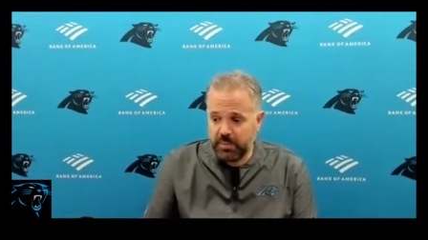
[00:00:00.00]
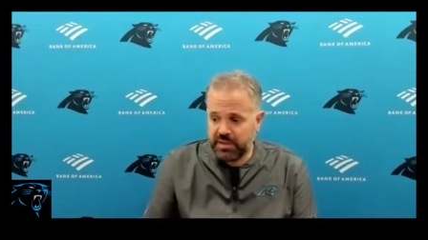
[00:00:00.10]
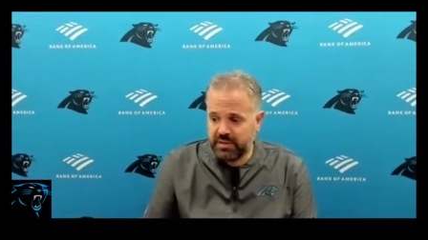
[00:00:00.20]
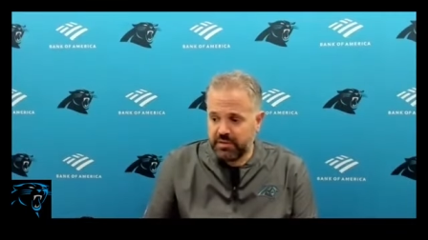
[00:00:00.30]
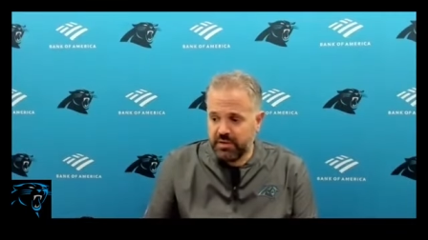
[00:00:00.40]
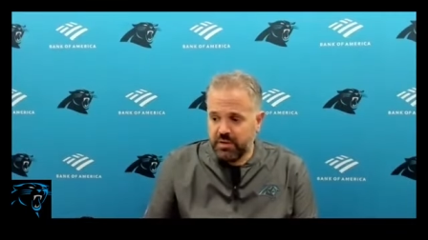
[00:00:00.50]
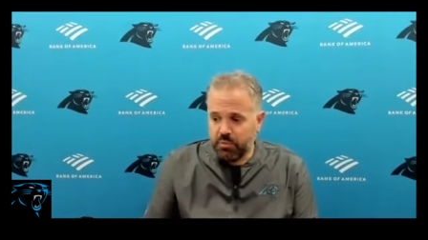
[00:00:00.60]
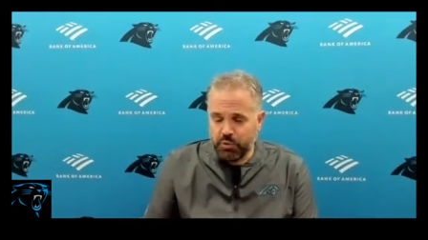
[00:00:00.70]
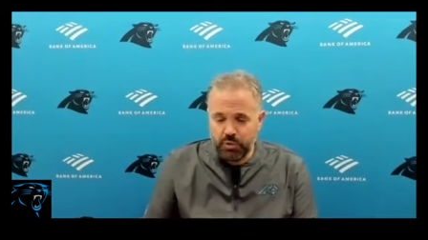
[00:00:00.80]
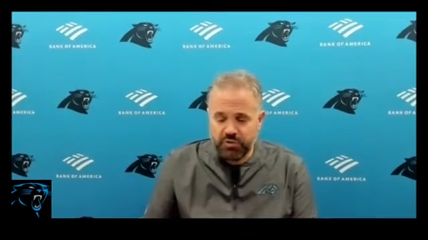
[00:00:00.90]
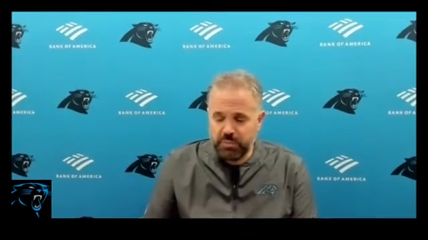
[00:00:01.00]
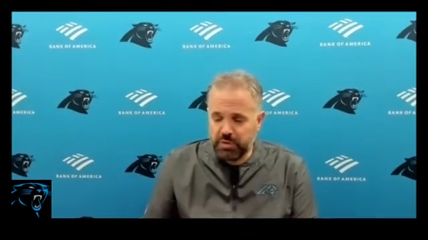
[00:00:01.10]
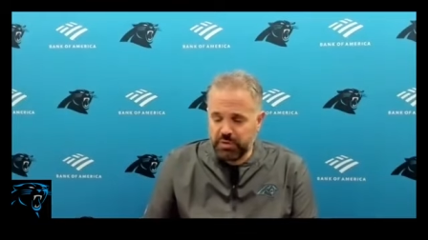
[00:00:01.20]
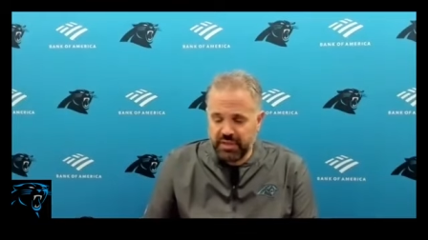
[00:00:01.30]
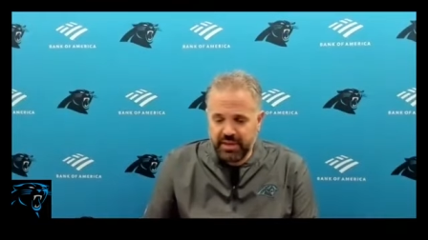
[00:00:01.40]
I mean, we're doing some
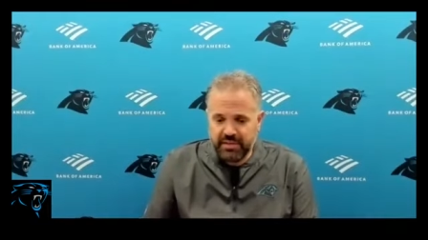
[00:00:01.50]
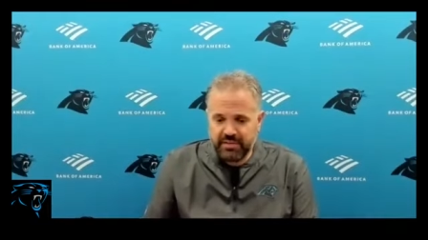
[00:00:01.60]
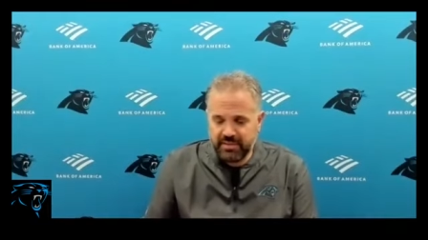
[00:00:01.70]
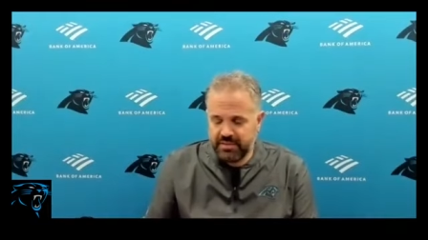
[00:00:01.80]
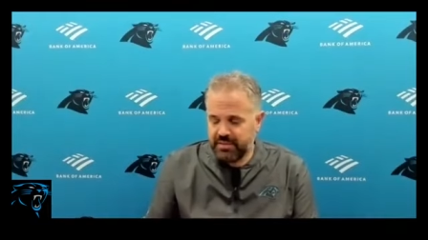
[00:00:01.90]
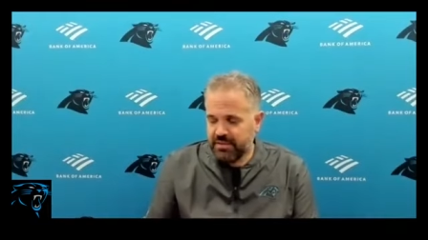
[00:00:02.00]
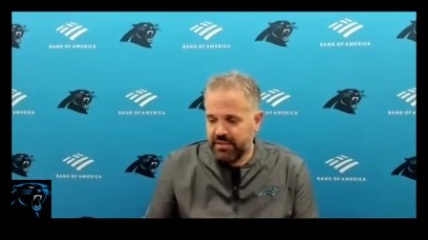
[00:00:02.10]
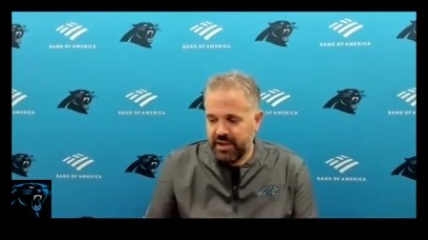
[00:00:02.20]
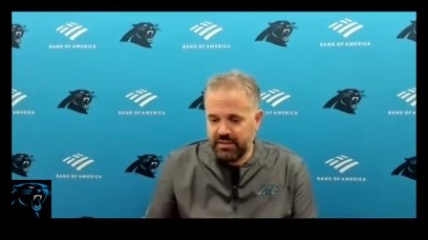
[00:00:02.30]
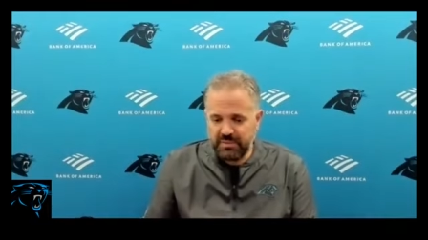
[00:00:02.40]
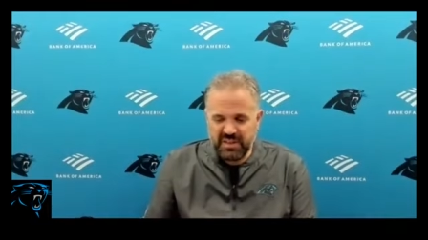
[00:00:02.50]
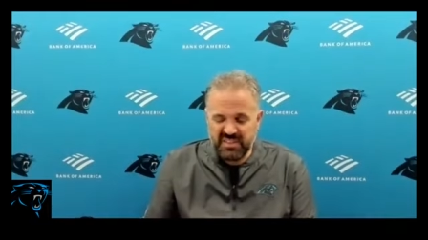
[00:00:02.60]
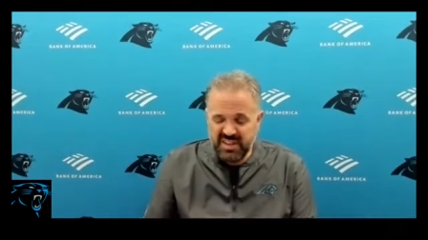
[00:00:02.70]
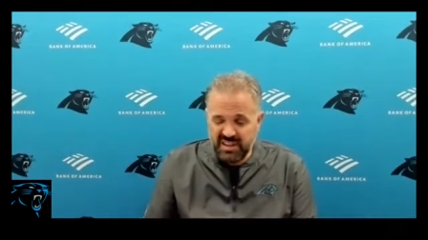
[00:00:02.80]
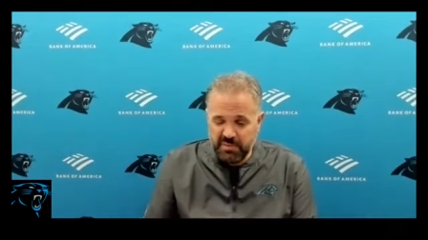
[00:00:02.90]
good things, some
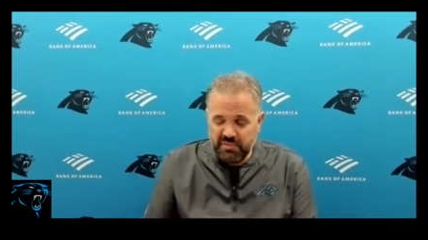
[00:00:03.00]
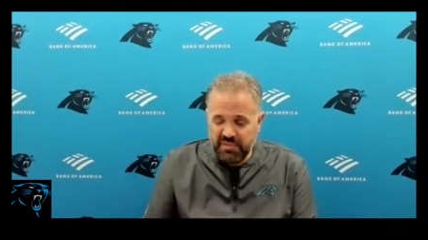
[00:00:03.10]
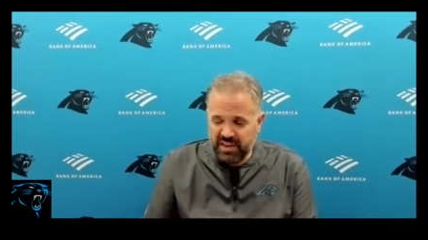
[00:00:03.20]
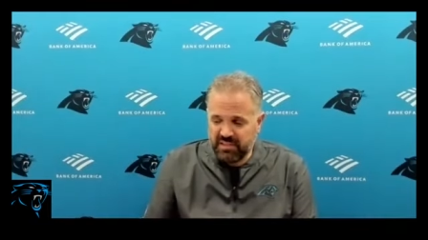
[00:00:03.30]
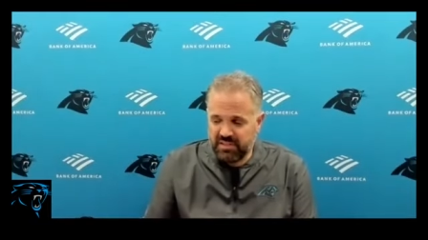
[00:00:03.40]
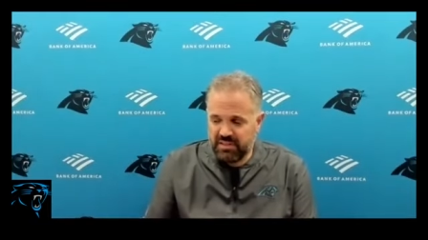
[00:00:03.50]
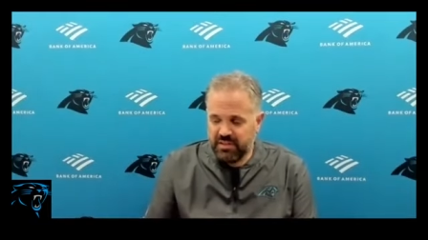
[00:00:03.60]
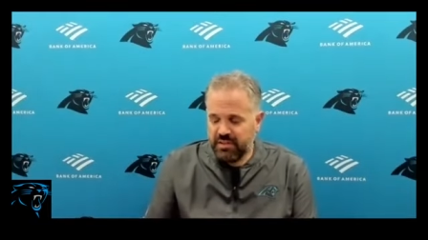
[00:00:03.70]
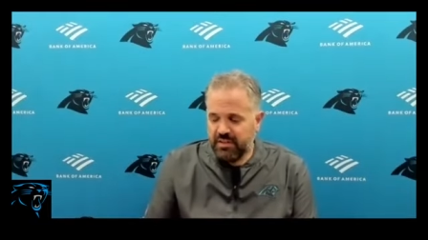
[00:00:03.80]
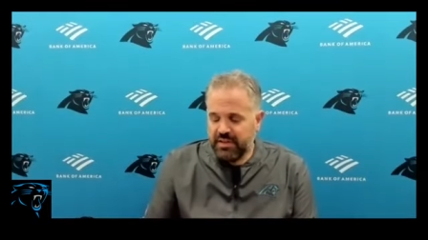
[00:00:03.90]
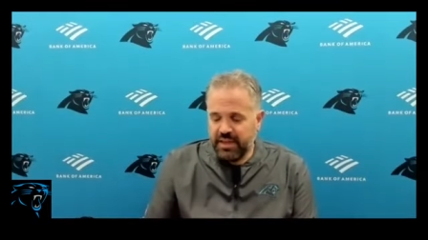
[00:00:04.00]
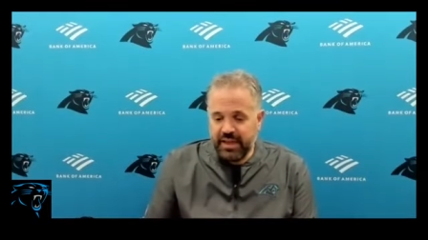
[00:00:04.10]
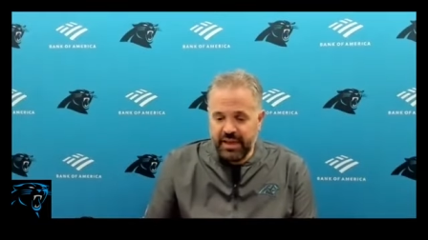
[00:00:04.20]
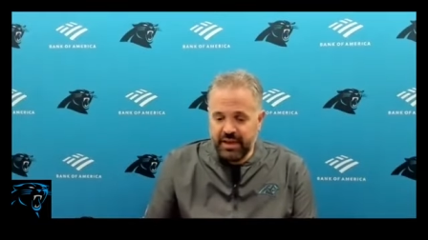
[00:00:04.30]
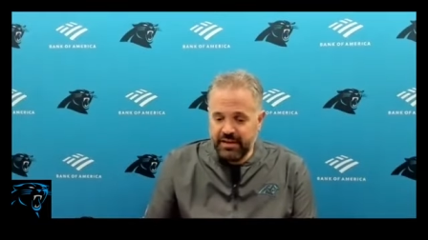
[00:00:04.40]
things need to be fixed,
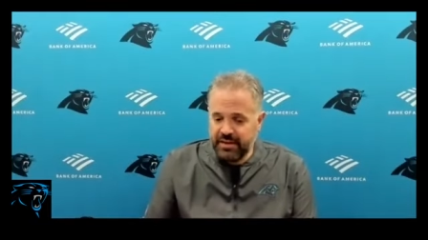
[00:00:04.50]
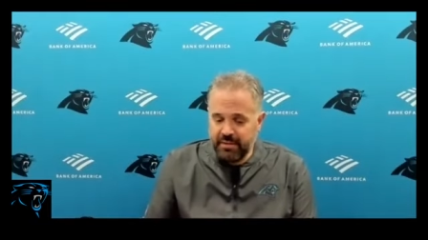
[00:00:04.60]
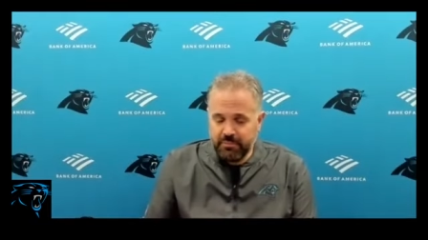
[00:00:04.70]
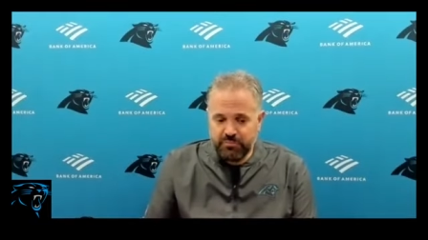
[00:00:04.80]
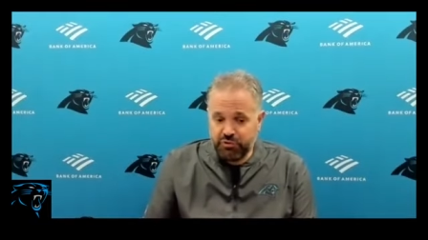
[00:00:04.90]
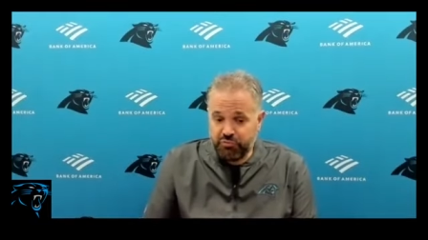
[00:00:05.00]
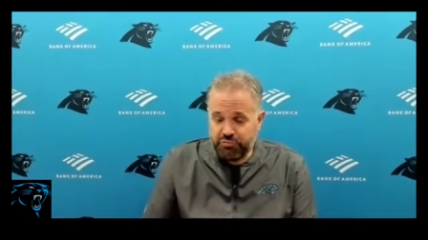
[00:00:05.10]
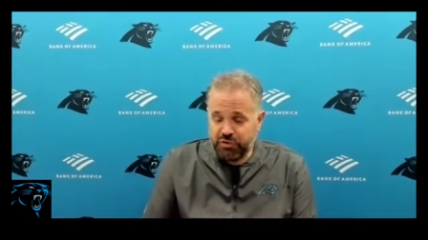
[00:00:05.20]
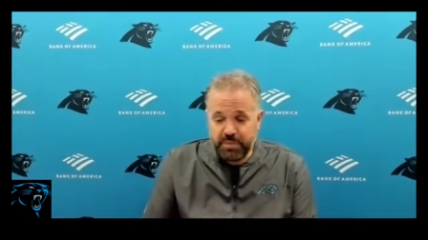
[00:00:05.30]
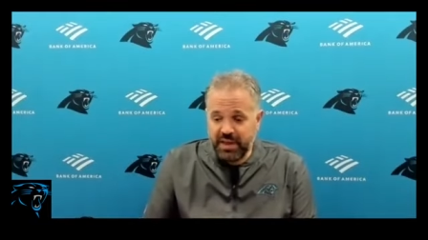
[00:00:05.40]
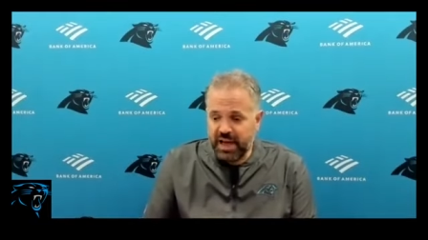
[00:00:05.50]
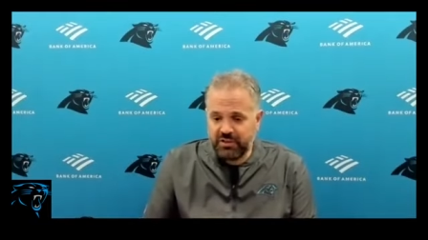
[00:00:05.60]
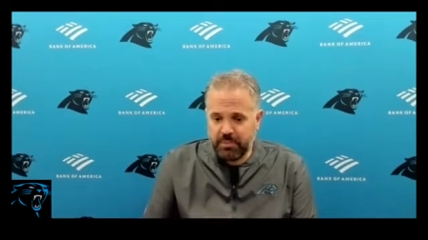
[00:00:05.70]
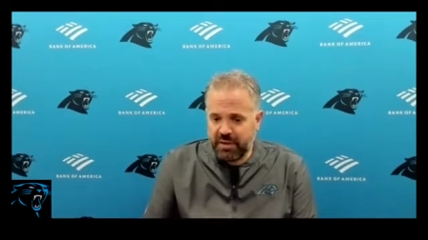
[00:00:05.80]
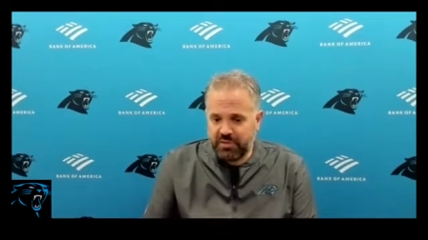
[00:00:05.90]
and just be
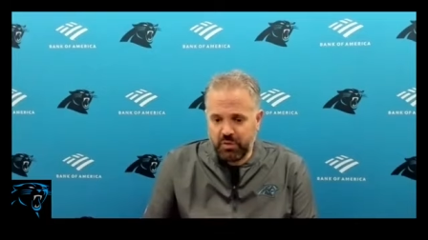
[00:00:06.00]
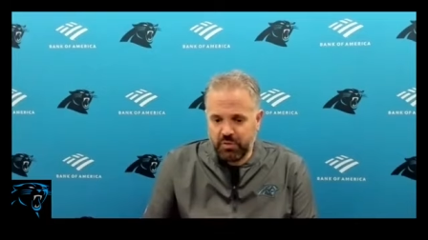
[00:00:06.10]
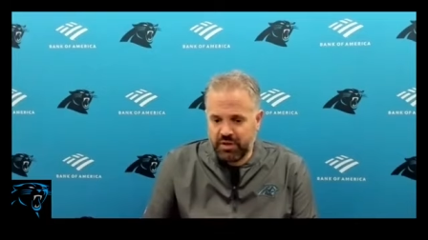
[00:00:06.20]
honest about those.